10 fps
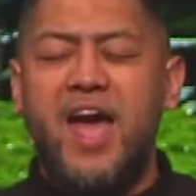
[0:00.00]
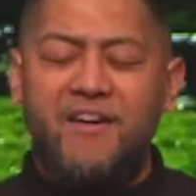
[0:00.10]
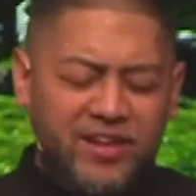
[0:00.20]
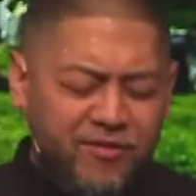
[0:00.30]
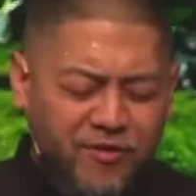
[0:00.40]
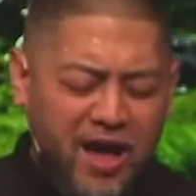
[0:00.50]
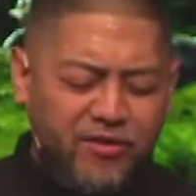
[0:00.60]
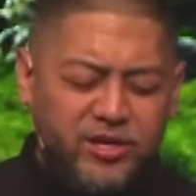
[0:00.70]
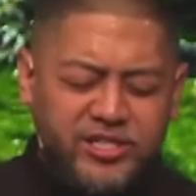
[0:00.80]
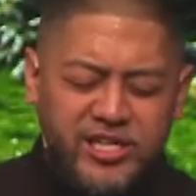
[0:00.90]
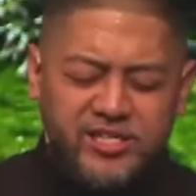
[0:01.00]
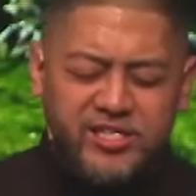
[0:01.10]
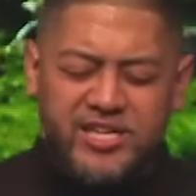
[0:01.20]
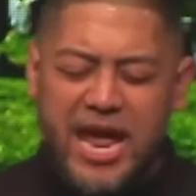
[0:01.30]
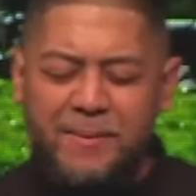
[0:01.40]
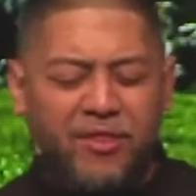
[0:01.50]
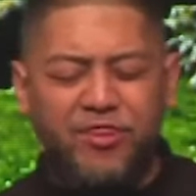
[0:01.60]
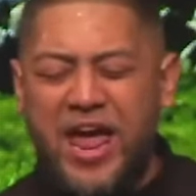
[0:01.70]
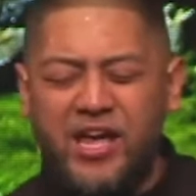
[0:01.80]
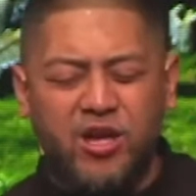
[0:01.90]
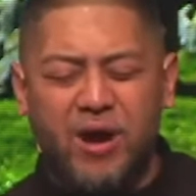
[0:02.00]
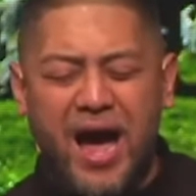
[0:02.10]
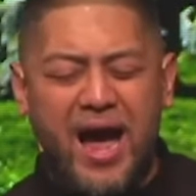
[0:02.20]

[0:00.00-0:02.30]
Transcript: Heavenly Father, in Jesus' name, I thank you.